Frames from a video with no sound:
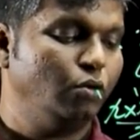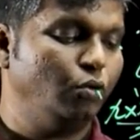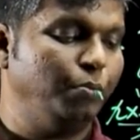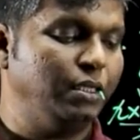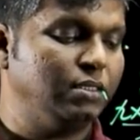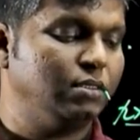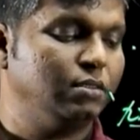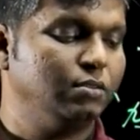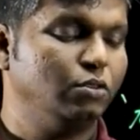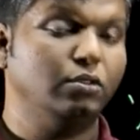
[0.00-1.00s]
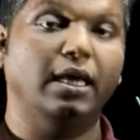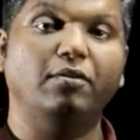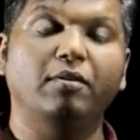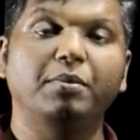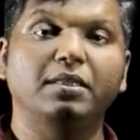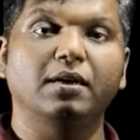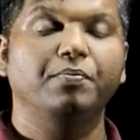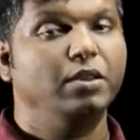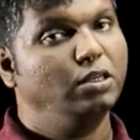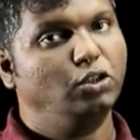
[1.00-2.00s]
rupees. So that will be the
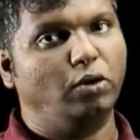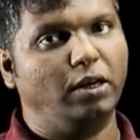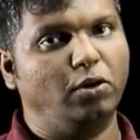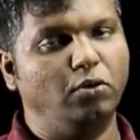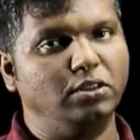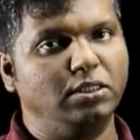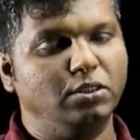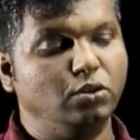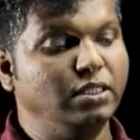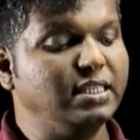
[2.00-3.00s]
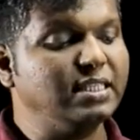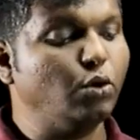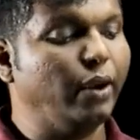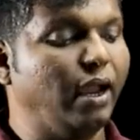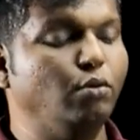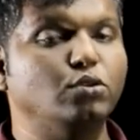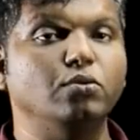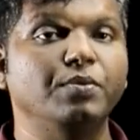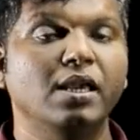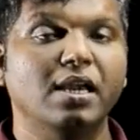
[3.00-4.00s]
total cost. So this is the way how
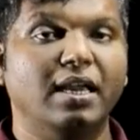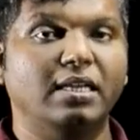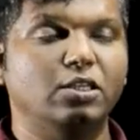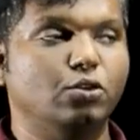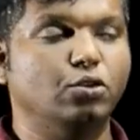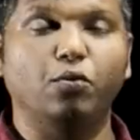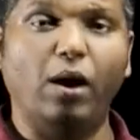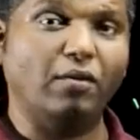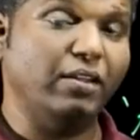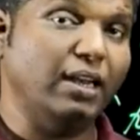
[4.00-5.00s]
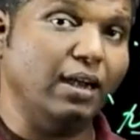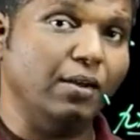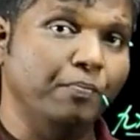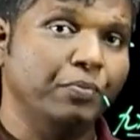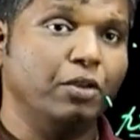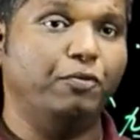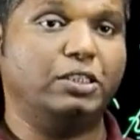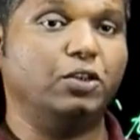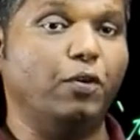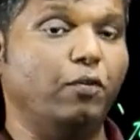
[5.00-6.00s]
to get into. So what we done?
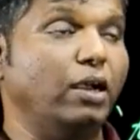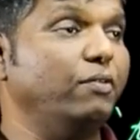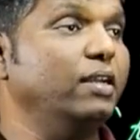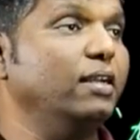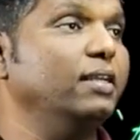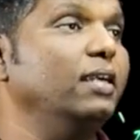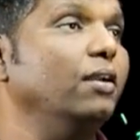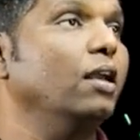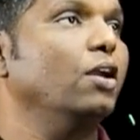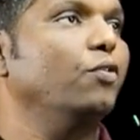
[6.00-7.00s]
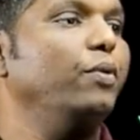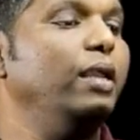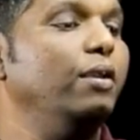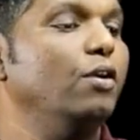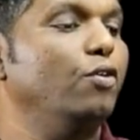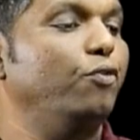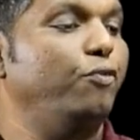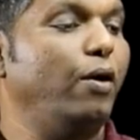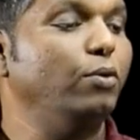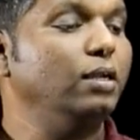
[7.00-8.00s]
First of all, what we done here? We
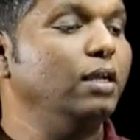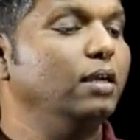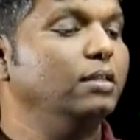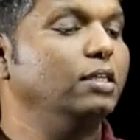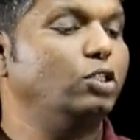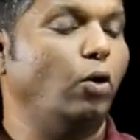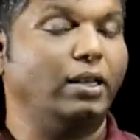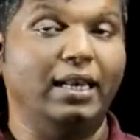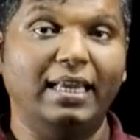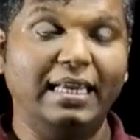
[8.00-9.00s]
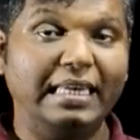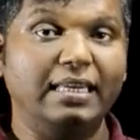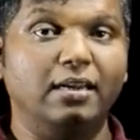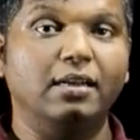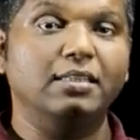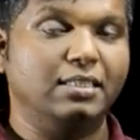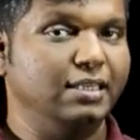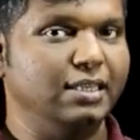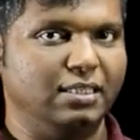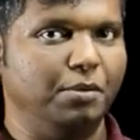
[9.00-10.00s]
found the total inner
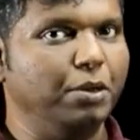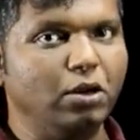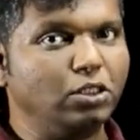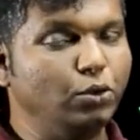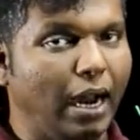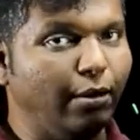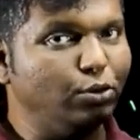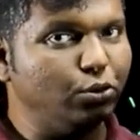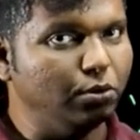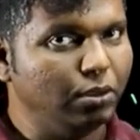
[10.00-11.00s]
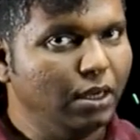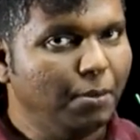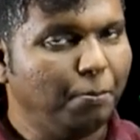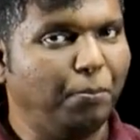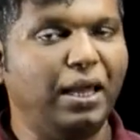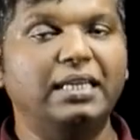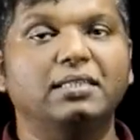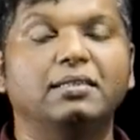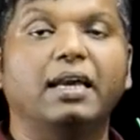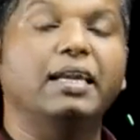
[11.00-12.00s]
CSA, because you have to
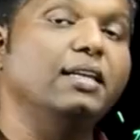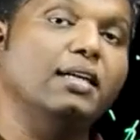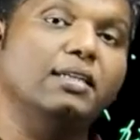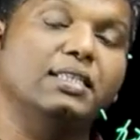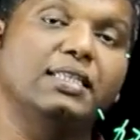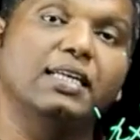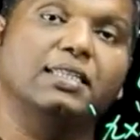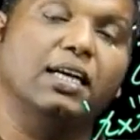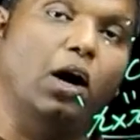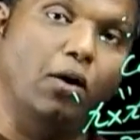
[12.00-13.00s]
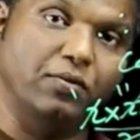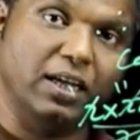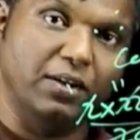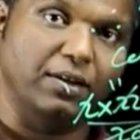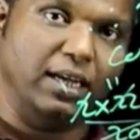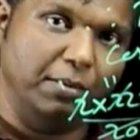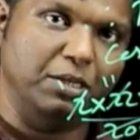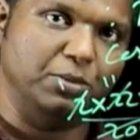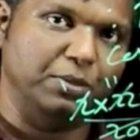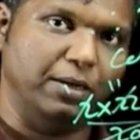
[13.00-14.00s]
plate the inner CSA of the given
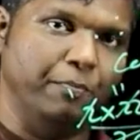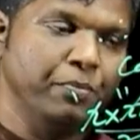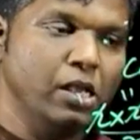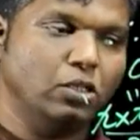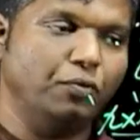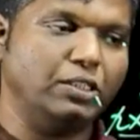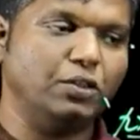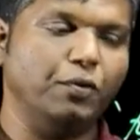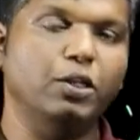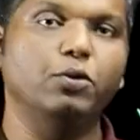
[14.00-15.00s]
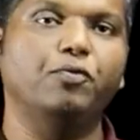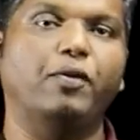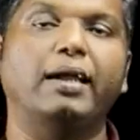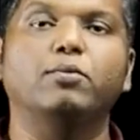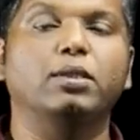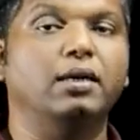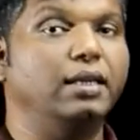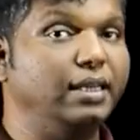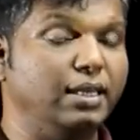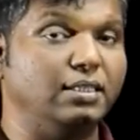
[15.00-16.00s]
hemisphere. So first of all, you find the
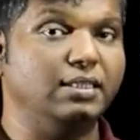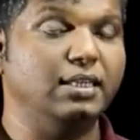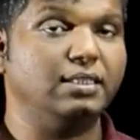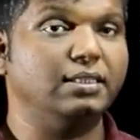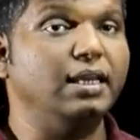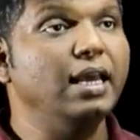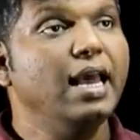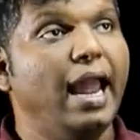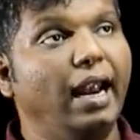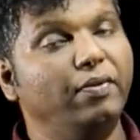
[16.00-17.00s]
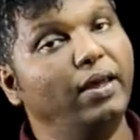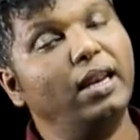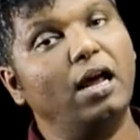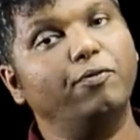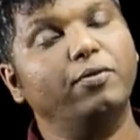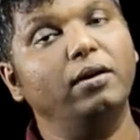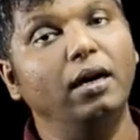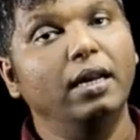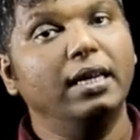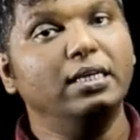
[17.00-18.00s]
inner CSA, and thereafter
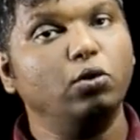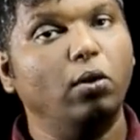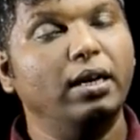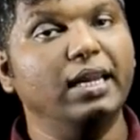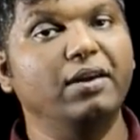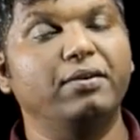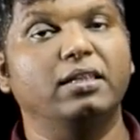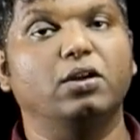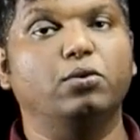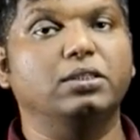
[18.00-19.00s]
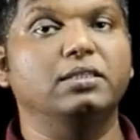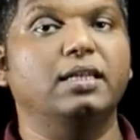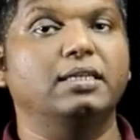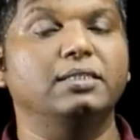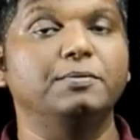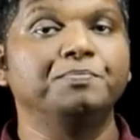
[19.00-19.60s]
it's already given in the question that